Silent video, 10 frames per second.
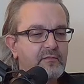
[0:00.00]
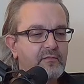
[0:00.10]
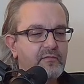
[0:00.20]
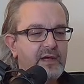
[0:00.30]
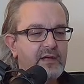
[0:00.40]

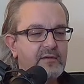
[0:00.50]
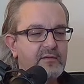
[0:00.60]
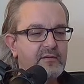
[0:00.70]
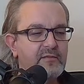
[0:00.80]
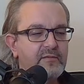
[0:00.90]
that
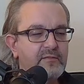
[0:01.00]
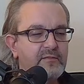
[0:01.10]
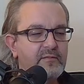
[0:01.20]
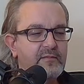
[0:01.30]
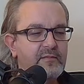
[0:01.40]

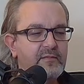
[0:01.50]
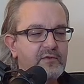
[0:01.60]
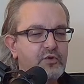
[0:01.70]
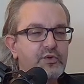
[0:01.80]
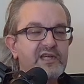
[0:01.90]

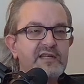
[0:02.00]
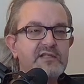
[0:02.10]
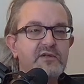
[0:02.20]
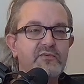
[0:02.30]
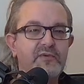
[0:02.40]

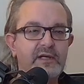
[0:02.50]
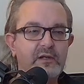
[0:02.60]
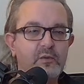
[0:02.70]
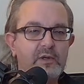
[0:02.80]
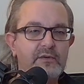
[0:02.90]
creative
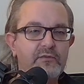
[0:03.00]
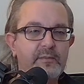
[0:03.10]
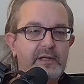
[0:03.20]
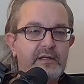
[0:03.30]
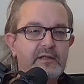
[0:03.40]
feel away from
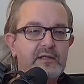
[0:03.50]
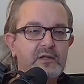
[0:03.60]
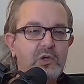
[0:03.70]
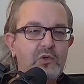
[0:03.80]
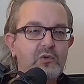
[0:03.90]
it. It
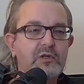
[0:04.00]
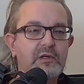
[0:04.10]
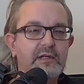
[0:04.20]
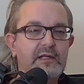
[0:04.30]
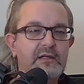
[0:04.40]
didn't look
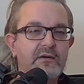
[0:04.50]
like